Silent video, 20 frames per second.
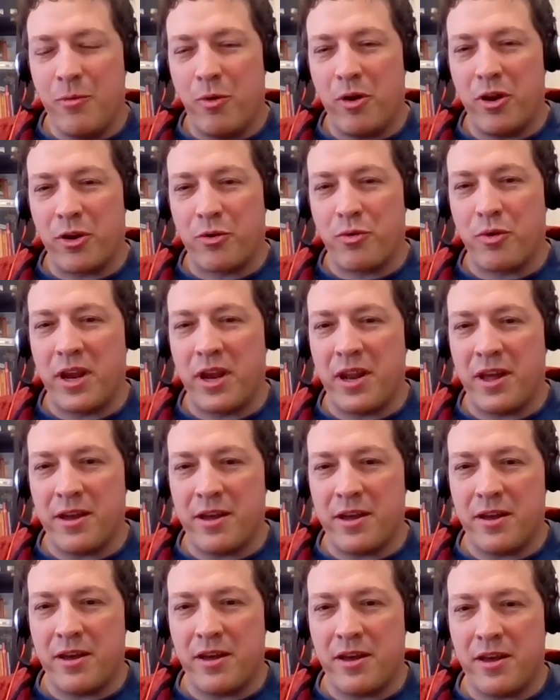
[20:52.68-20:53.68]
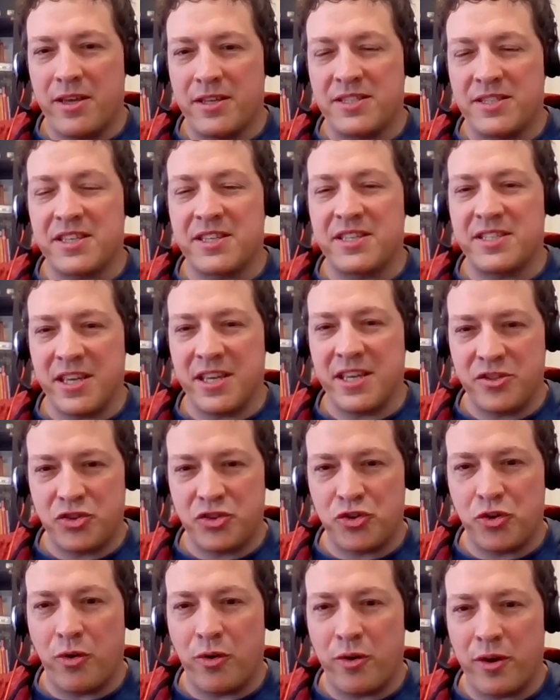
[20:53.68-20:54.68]
want to create a success
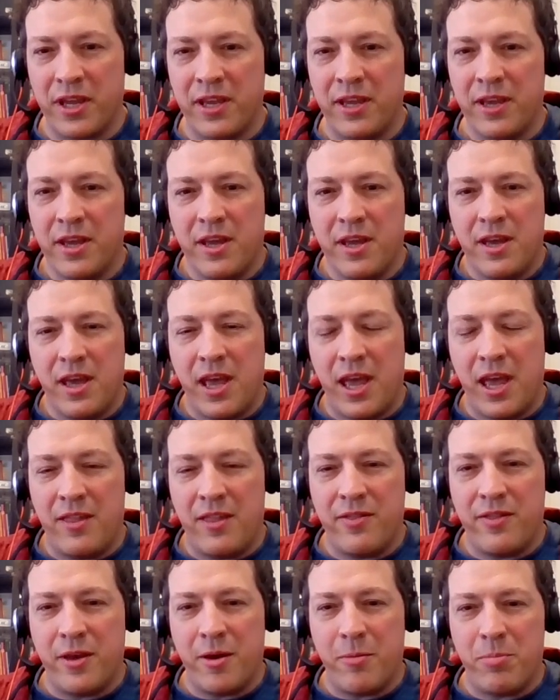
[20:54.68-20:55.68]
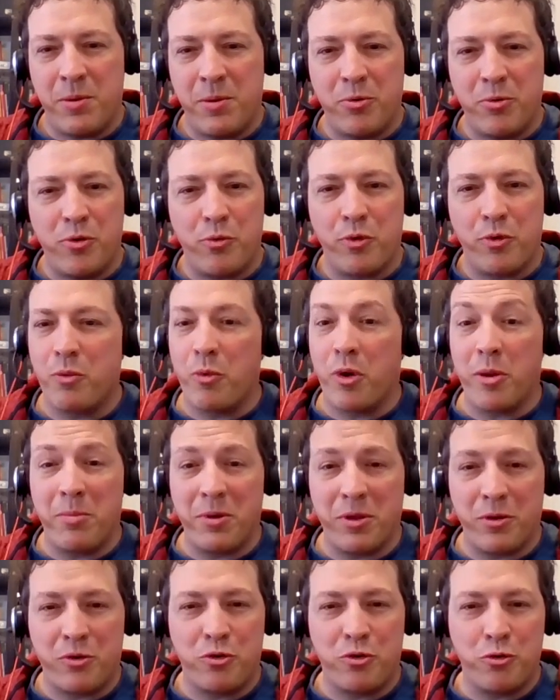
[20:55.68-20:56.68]
story, and people who really want to
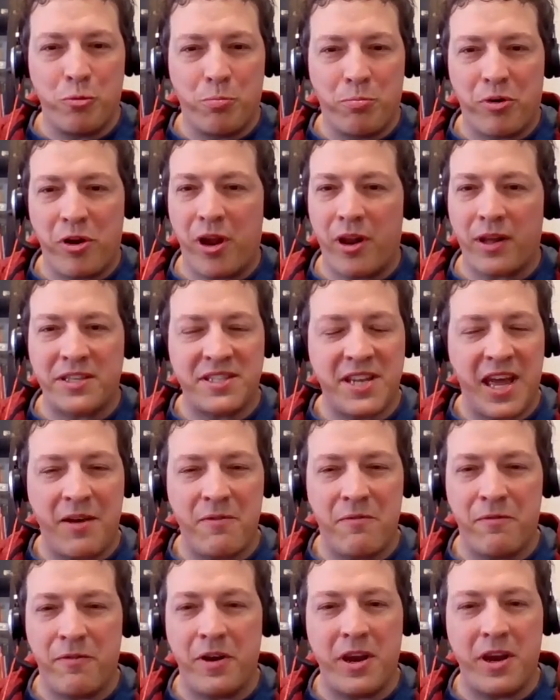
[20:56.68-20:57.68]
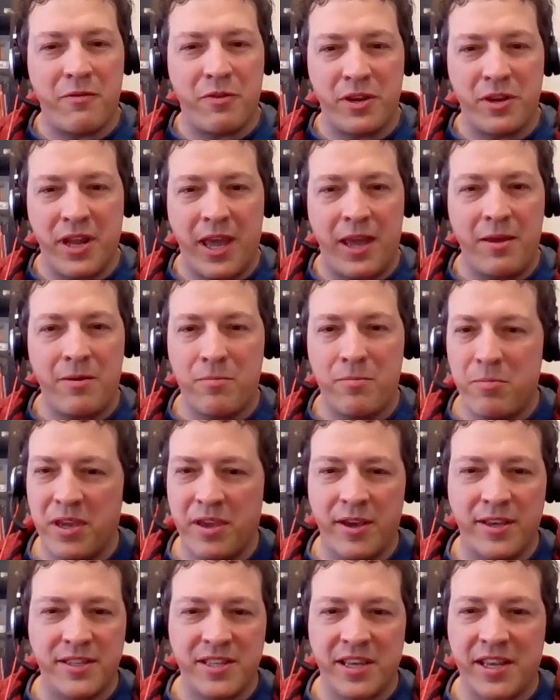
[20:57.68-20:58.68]
build cool products and have fun every day.
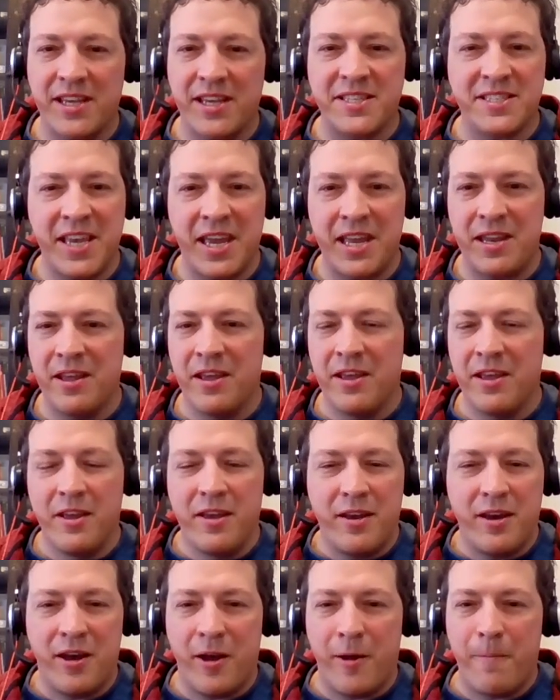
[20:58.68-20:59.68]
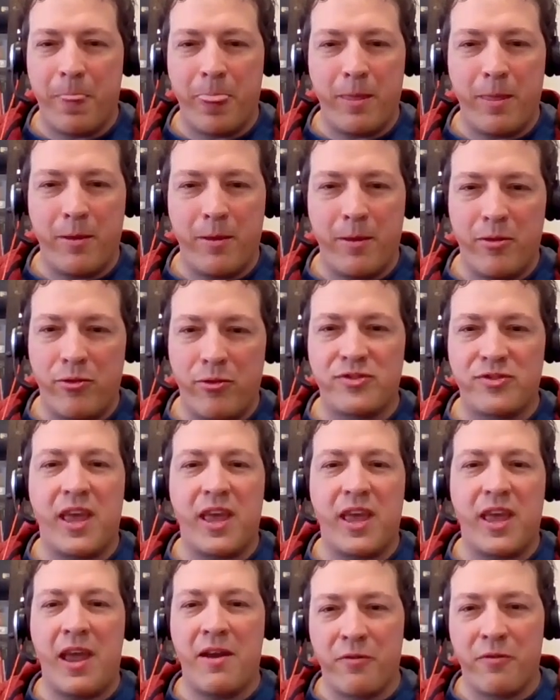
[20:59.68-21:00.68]
Because like I said,
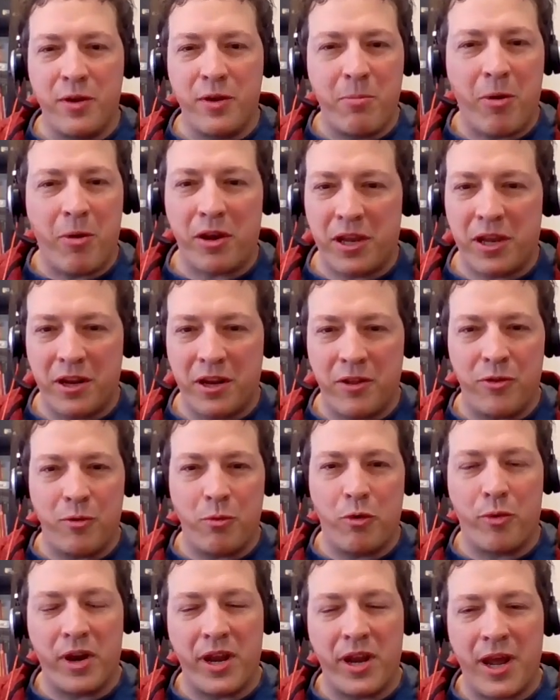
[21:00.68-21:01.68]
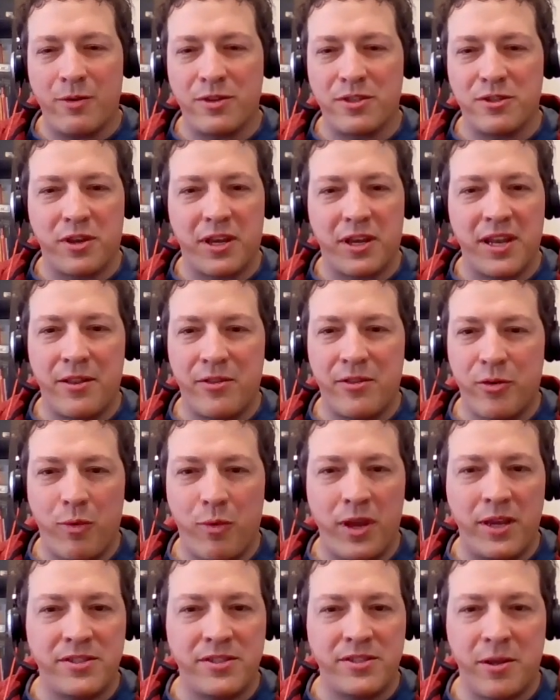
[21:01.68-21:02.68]
there's every market in the world right now is looking to
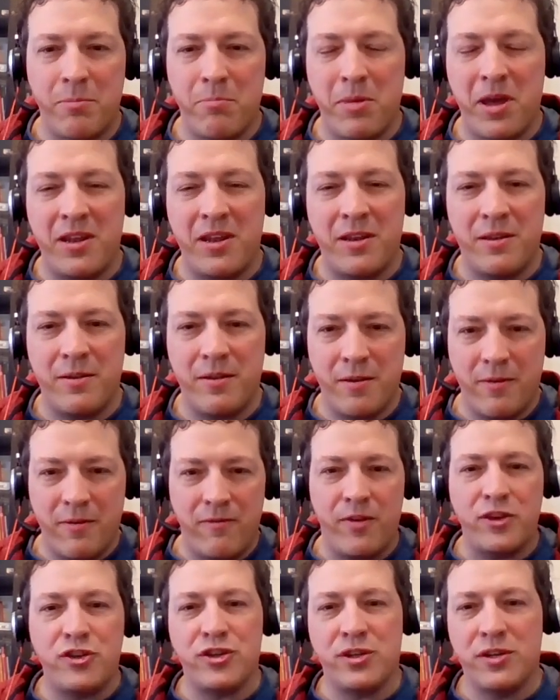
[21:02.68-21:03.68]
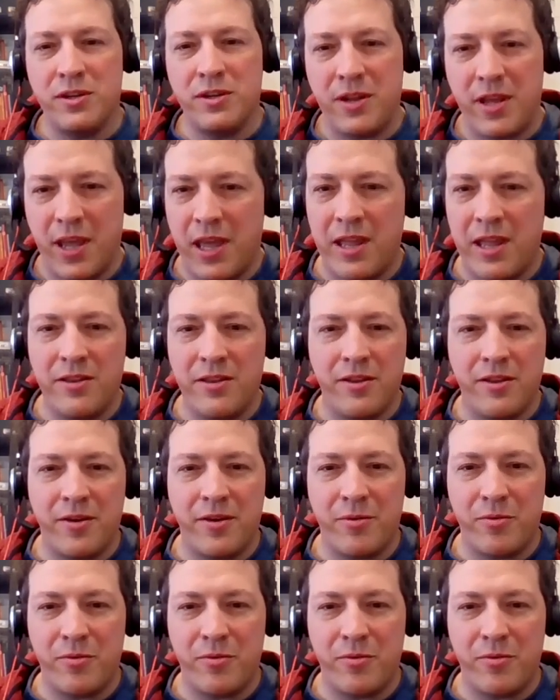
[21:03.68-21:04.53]
ways to embedded vision, and